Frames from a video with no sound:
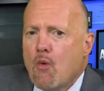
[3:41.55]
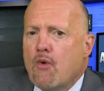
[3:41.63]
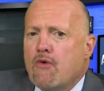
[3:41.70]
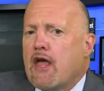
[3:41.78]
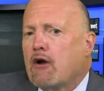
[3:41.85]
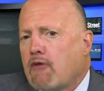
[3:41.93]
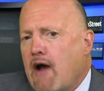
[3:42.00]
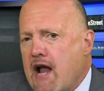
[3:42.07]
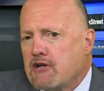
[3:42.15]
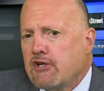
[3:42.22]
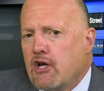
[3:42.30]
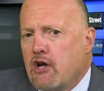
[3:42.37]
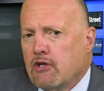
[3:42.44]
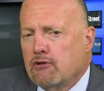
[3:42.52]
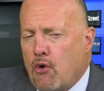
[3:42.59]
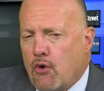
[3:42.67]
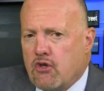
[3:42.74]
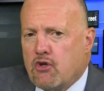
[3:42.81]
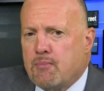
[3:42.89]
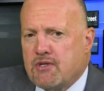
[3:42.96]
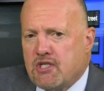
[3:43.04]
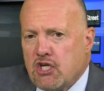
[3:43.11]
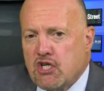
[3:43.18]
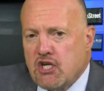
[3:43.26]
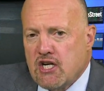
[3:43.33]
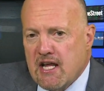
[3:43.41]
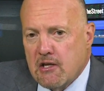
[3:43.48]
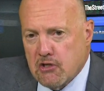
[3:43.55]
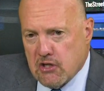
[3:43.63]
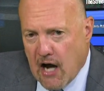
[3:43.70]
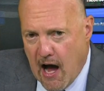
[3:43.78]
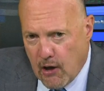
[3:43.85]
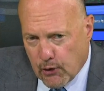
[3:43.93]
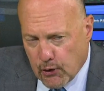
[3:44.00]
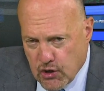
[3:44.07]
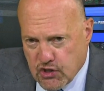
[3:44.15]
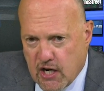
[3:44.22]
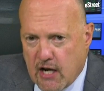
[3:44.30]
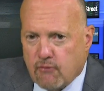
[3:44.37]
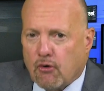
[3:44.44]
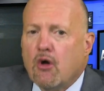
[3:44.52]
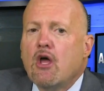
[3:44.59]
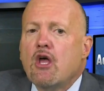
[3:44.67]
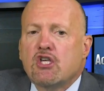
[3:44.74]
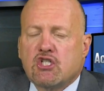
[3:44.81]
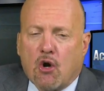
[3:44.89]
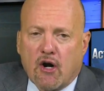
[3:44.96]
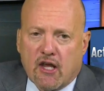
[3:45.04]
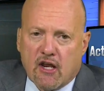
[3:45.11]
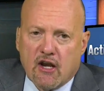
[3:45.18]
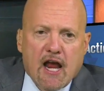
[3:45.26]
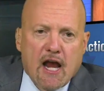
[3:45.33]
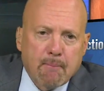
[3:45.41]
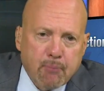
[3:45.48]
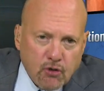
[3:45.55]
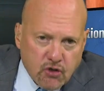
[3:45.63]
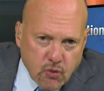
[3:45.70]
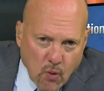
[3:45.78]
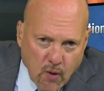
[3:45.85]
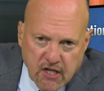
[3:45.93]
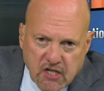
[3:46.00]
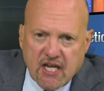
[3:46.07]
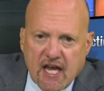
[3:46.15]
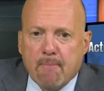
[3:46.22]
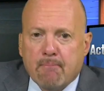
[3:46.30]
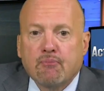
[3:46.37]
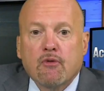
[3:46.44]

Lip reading: when they gradually unloaded their position in Dollar General starting in April 2010.